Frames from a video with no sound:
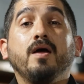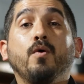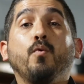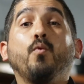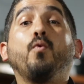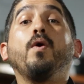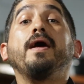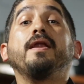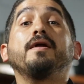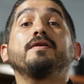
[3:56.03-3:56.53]

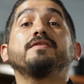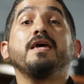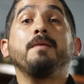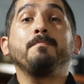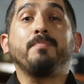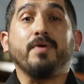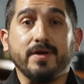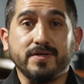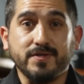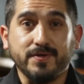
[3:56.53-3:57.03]
Water
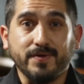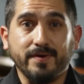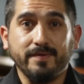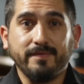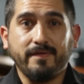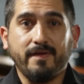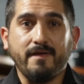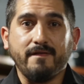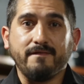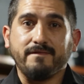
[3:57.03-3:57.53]
temperature,
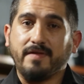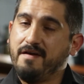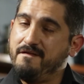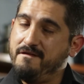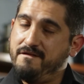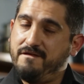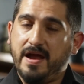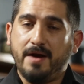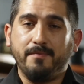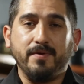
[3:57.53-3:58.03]

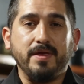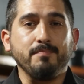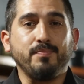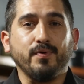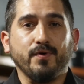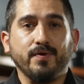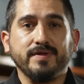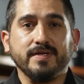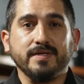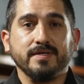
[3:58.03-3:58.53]
very
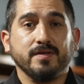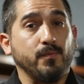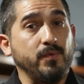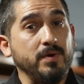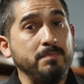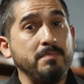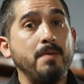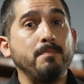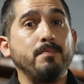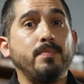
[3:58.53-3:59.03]
important.
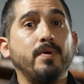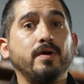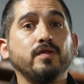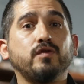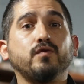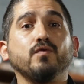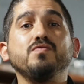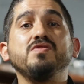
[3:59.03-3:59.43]
Remember to